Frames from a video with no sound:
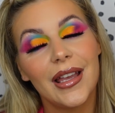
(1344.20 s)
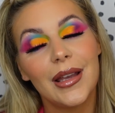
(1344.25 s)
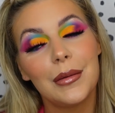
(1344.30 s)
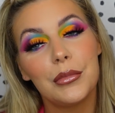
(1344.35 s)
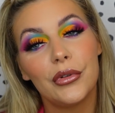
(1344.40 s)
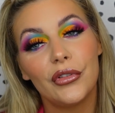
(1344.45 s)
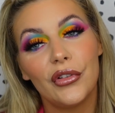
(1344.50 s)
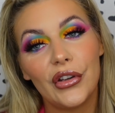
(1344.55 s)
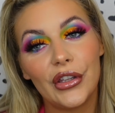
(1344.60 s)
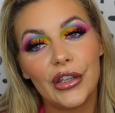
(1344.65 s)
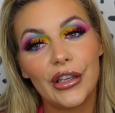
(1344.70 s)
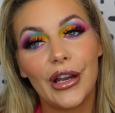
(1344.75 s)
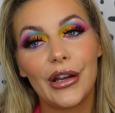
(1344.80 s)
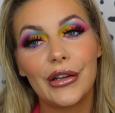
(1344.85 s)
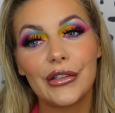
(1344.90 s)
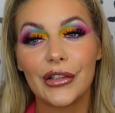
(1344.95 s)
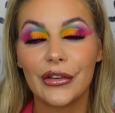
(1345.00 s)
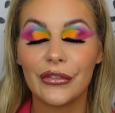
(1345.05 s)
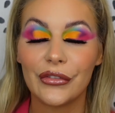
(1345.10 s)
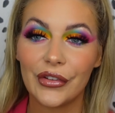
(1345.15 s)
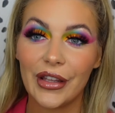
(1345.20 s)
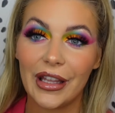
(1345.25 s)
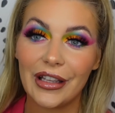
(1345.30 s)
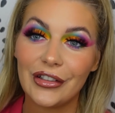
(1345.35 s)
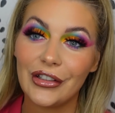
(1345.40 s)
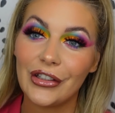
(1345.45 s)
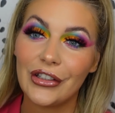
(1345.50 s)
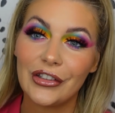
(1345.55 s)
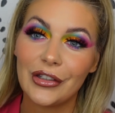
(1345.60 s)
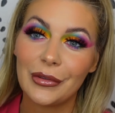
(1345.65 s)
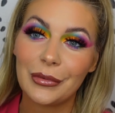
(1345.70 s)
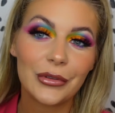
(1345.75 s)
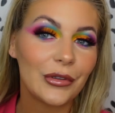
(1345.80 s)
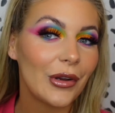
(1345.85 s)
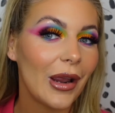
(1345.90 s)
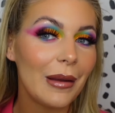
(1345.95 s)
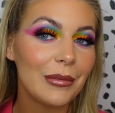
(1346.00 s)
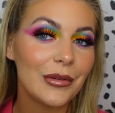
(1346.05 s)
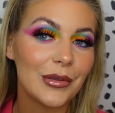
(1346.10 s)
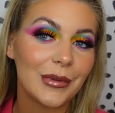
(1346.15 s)
before you go, don't forget to
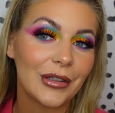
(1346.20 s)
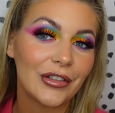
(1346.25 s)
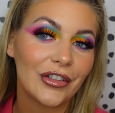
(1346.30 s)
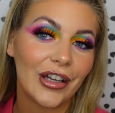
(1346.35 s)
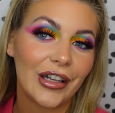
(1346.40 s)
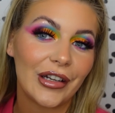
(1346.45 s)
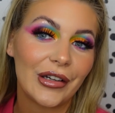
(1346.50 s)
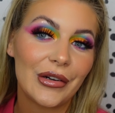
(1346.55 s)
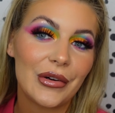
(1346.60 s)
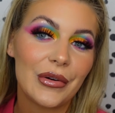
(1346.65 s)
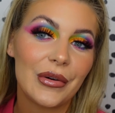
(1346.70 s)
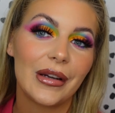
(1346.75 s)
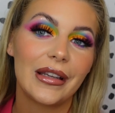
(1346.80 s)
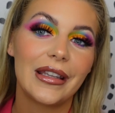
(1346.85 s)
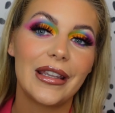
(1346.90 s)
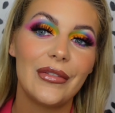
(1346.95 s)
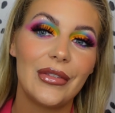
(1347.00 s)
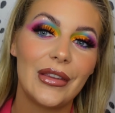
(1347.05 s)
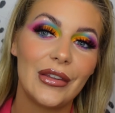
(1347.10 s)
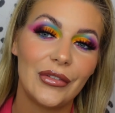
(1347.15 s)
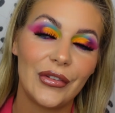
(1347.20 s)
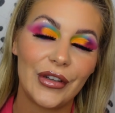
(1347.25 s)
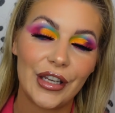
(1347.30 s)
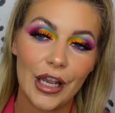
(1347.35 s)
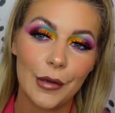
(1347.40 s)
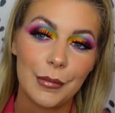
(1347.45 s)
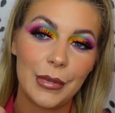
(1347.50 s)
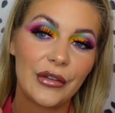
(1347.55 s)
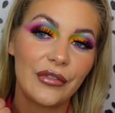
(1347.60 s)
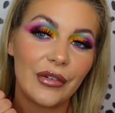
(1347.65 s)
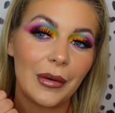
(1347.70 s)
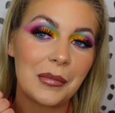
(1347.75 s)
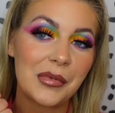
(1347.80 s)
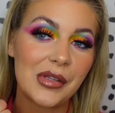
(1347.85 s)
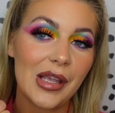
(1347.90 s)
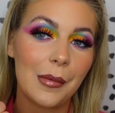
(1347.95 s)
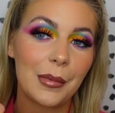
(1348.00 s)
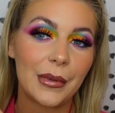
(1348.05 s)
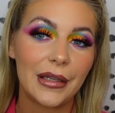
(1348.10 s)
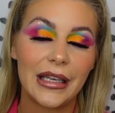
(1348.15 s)
subscribe to my channel, give this video a big thumbs
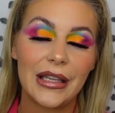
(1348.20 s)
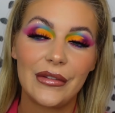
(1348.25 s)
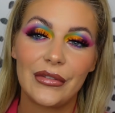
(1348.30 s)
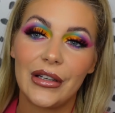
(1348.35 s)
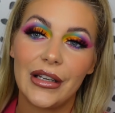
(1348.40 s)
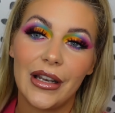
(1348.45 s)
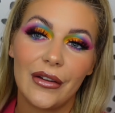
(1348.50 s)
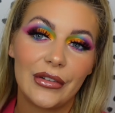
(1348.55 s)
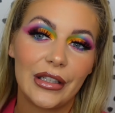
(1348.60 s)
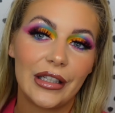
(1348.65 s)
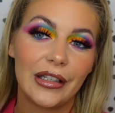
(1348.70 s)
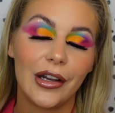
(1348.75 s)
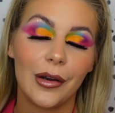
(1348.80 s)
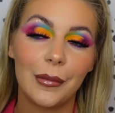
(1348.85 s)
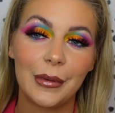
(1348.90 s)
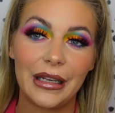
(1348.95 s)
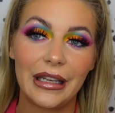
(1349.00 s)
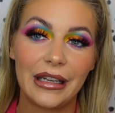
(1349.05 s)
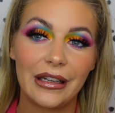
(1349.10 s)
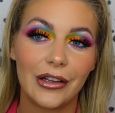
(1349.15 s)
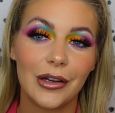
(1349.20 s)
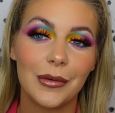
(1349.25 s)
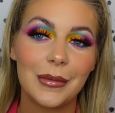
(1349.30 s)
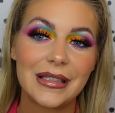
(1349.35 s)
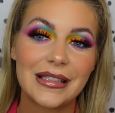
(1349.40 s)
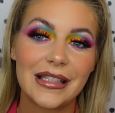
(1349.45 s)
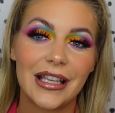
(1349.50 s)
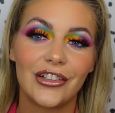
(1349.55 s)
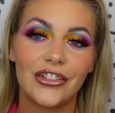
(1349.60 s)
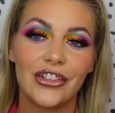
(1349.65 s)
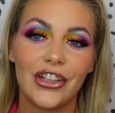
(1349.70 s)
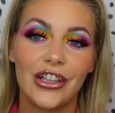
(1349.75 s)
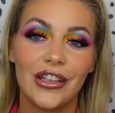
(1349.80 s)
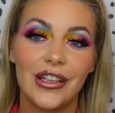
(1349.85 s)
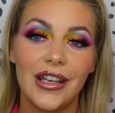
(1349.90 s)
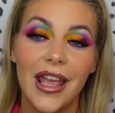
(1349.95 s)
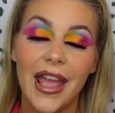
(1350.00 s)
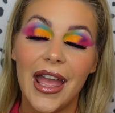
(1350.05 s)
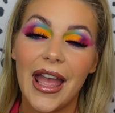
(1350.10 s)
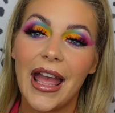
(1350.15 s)
up, and leave a lovely comment in the comment section,
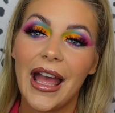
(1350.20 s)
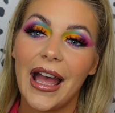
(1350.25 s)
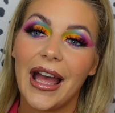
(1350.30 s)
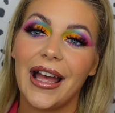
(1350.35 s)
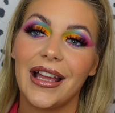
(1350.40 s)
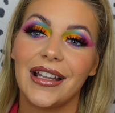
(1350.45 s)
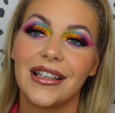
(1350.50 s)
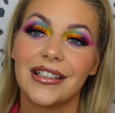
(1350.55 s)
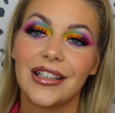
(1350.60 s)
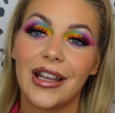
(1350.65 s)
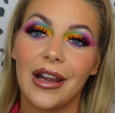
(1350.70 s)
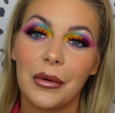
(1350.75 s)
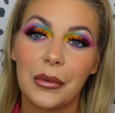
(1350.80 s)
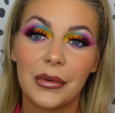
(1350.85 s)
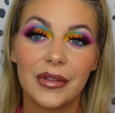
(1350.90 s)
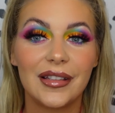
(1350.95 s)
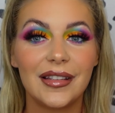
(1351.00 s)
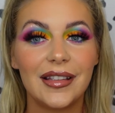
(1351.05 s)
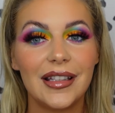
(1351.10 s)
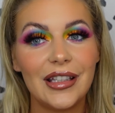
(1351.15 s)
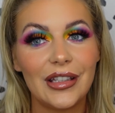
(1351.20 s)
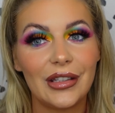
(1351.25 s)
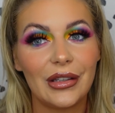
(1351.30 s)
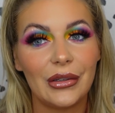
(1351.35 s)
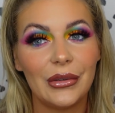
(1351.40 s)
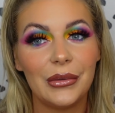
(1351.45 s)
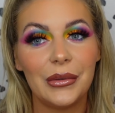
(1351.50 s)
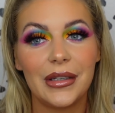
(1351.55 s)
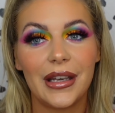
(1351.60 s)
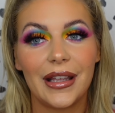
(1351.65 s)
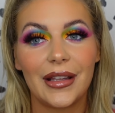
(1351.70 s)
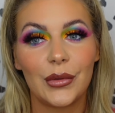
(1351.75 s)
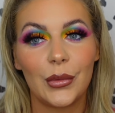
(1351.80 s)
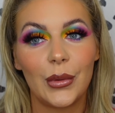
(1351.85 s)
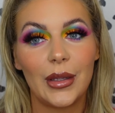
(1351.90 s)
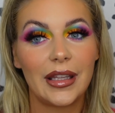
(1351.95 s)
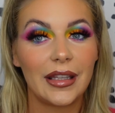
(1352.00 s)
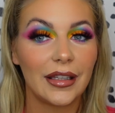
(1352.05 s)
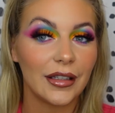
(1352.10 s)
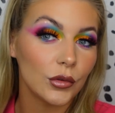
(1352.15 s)
and I'll see you next
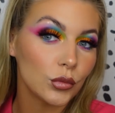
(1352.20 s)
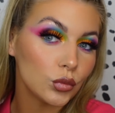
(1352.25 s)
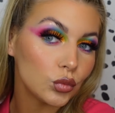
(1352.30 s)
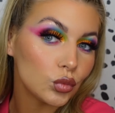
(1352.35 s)
week.